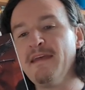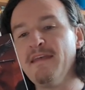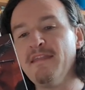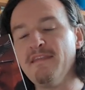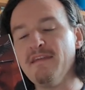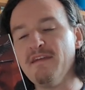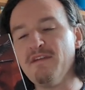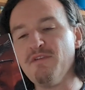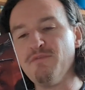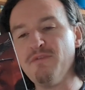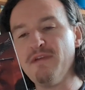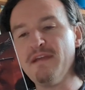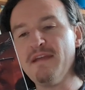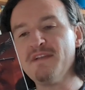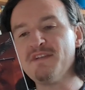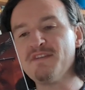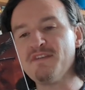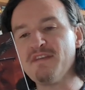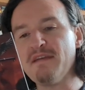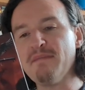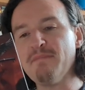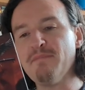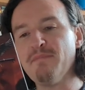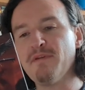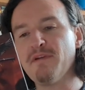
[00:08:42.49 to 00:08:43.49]
the
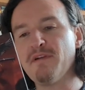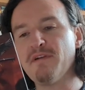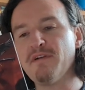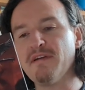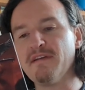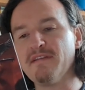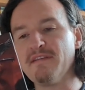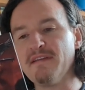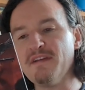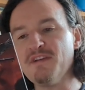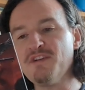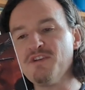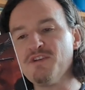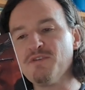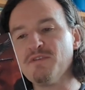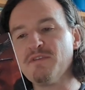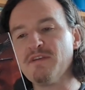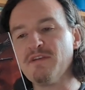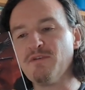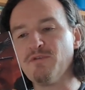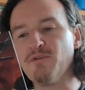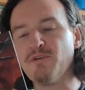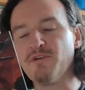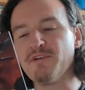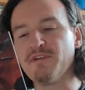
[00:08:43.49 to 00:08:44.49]
enraged emperor had issued
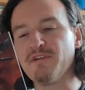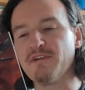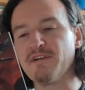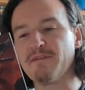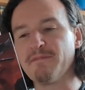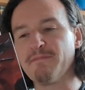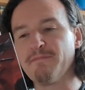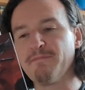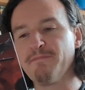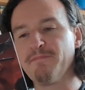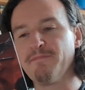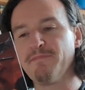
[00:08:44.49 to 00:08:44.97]
an order